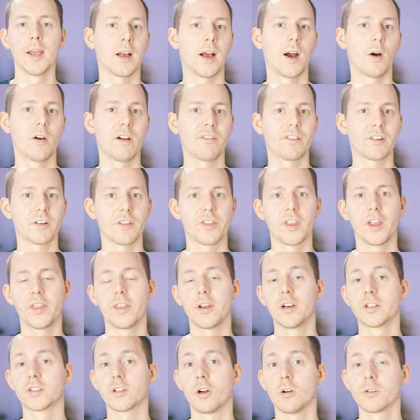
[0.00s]
However, then
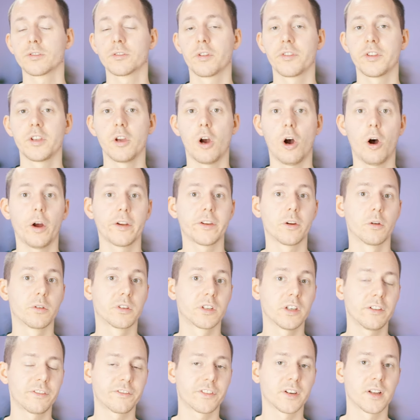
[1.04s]
there's also the audio
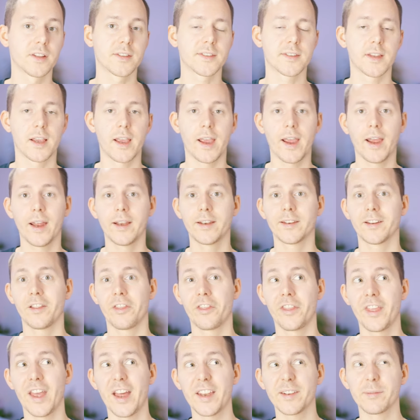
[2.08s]
difference and
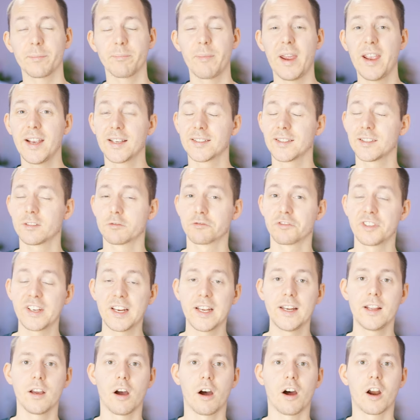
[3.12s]
that makes it
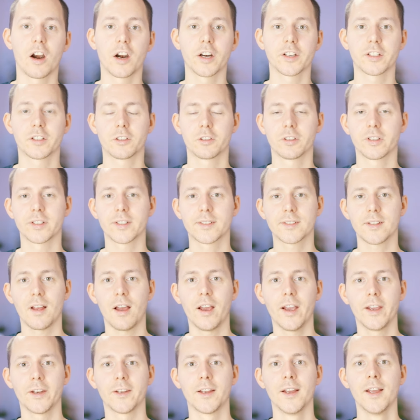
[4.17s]
really hard to
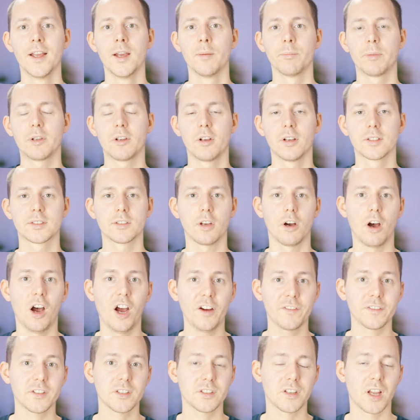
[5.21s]
decide because
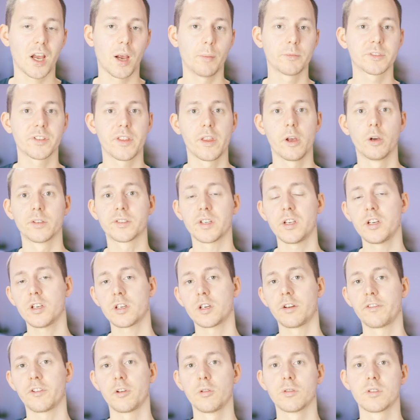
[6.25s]
oftentimes those
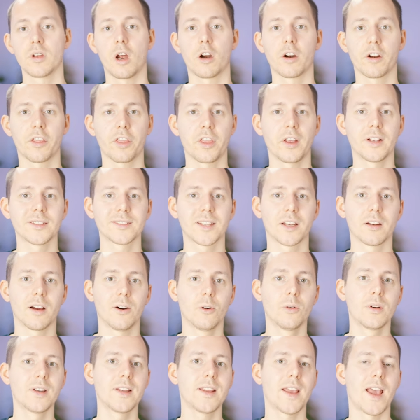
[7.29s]
interviews are things that
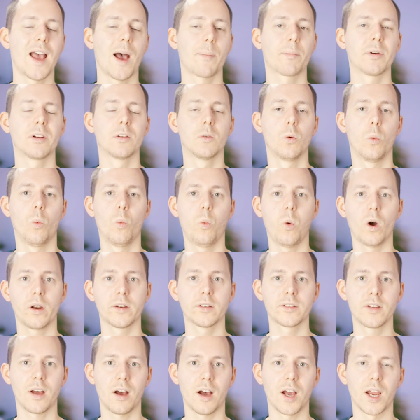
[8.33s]
only happen
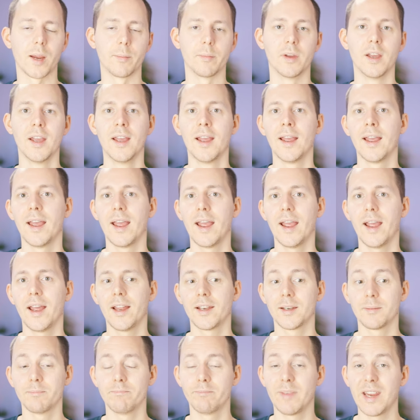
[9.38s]
one time
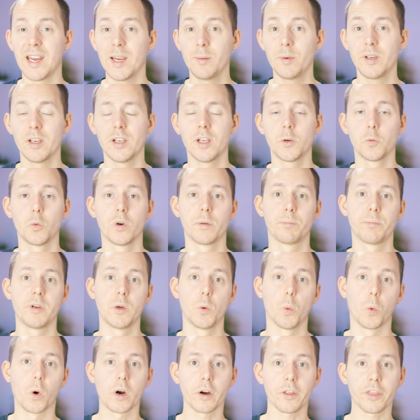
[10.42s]
and maybe it would be
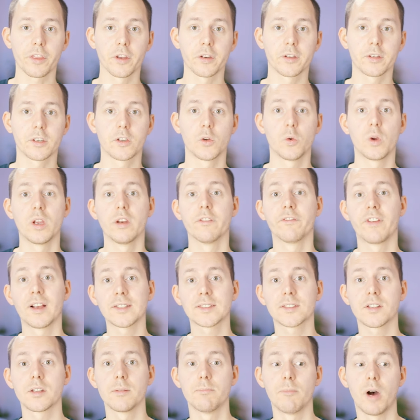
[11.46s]
worth it to
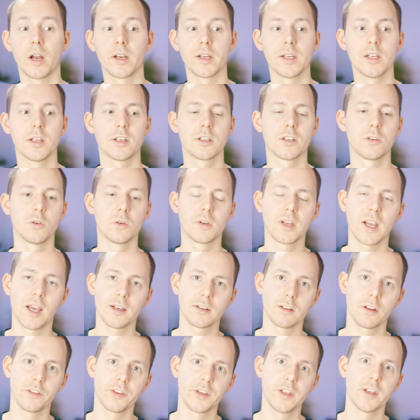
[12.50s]
invest the money to
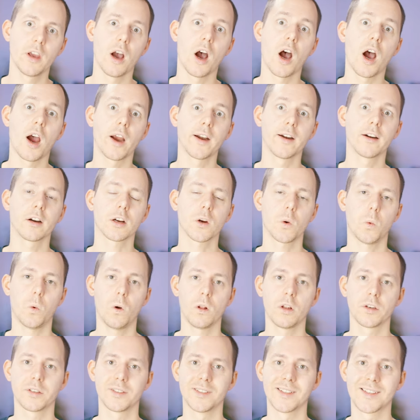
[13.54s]
get the higher
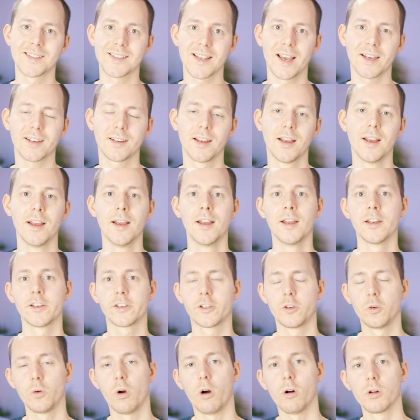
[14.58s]
quality set
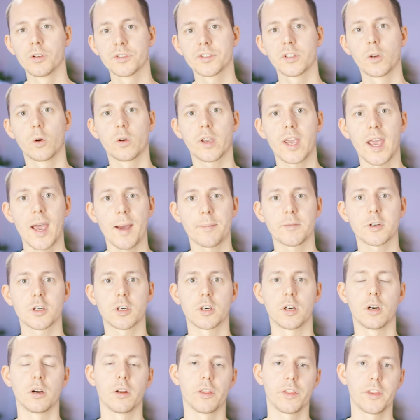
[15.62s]
to also
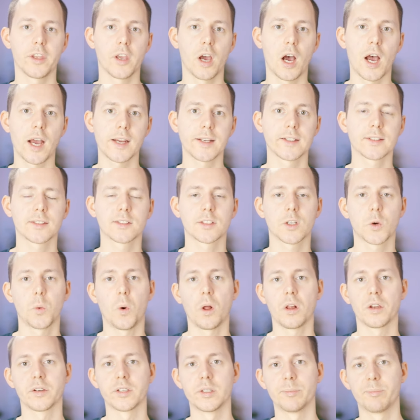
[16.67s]
capture the highest
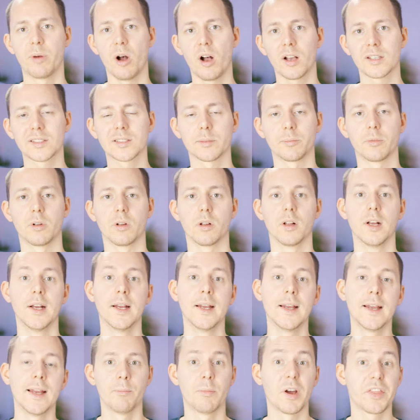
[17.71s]
quality possible.
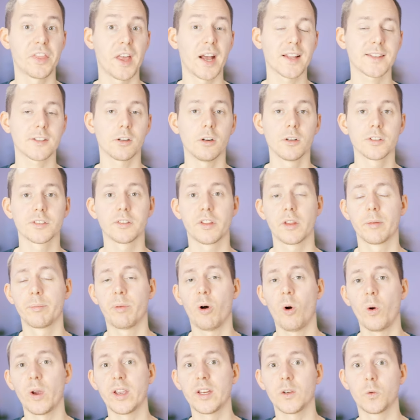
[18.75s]
But that's also the
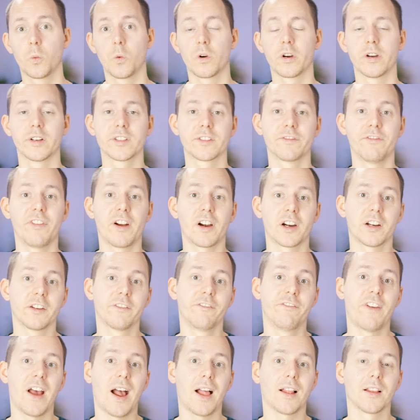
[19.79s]
point where it's very
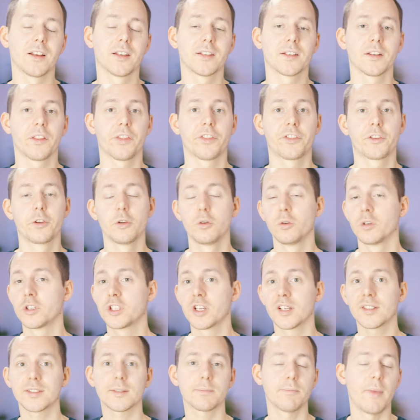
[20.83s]
valid to
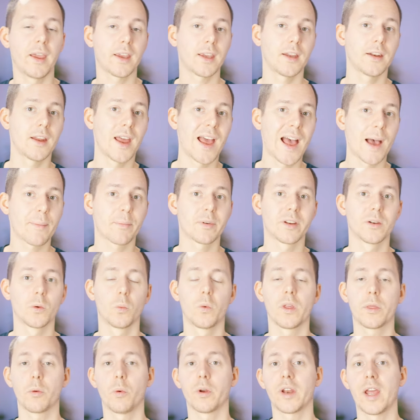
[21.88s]
just make it happen
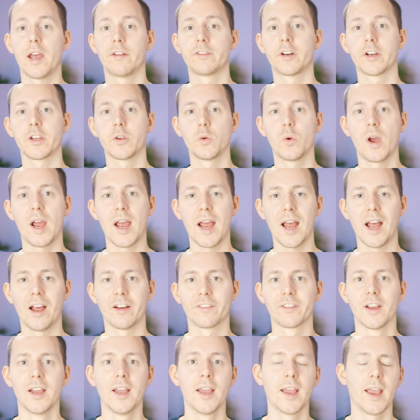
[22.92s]
with whatever you
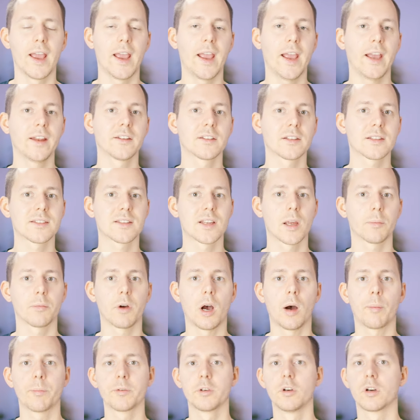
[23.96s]
have and step
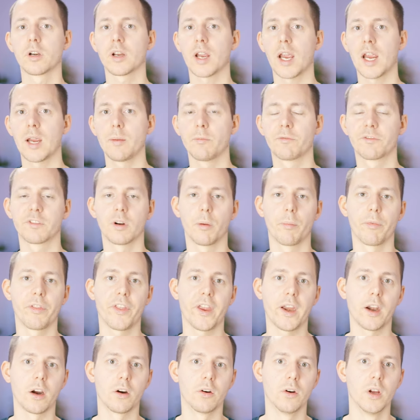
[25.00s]
up your game from
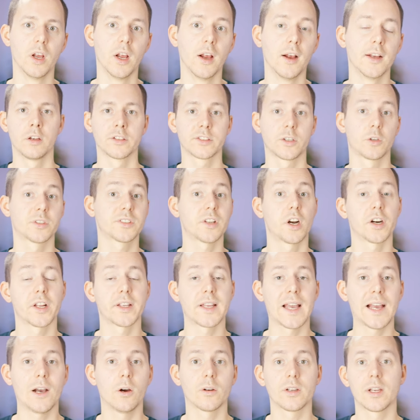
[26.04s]
there. So
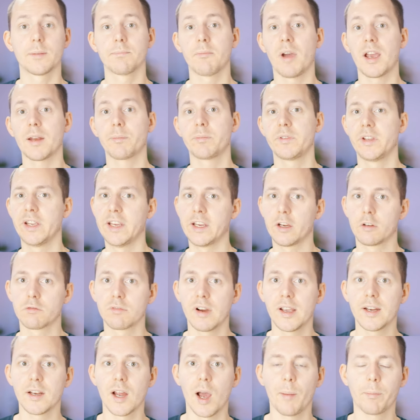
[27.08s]
starting out, it might be a
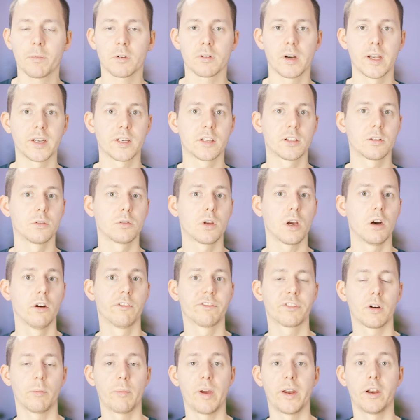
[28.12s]
great upgrade to go
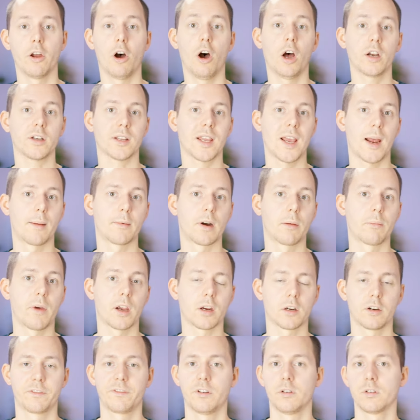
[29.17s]
from an on-camera
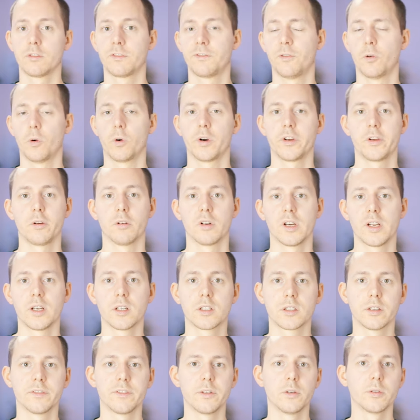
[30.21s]
microphone for your
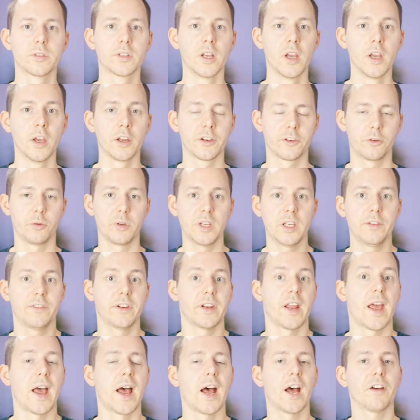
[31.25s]
interviews to
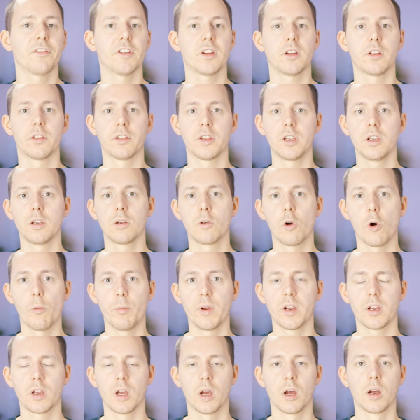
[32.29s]
even having the
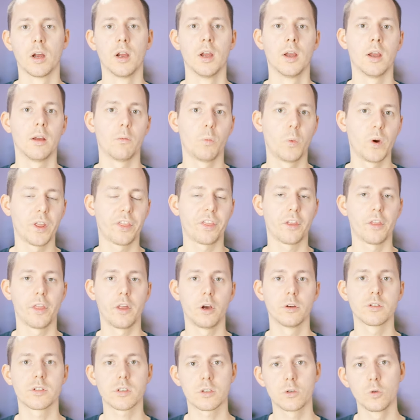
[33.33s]
Comica with
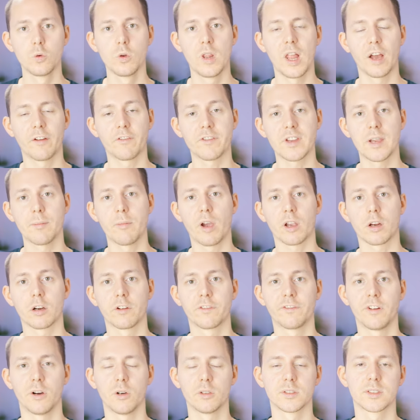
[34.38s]
those two Lavier
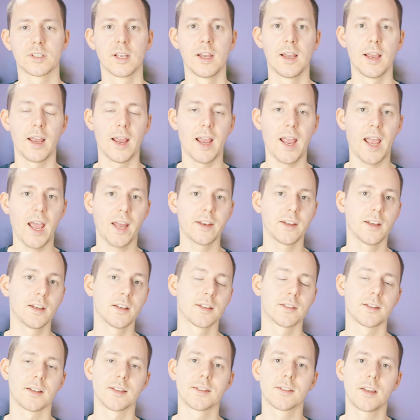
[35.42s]
microphones, and it
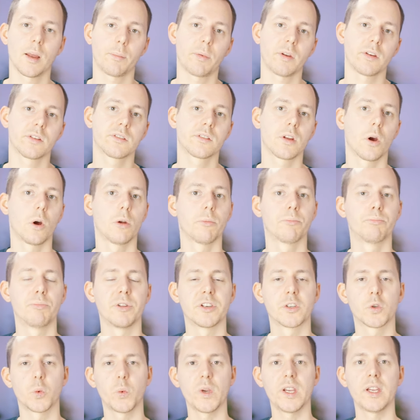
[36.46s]
is a stepping stone
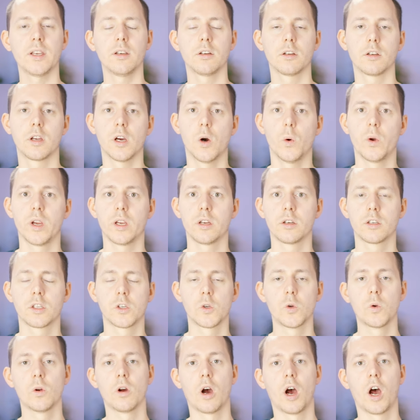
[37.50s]
between going
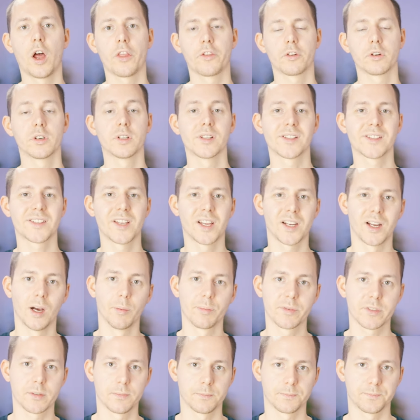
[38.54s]
to other
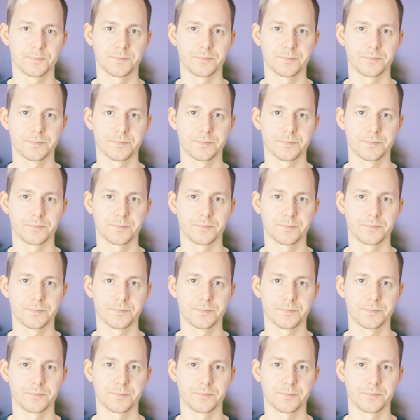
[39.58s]
setups.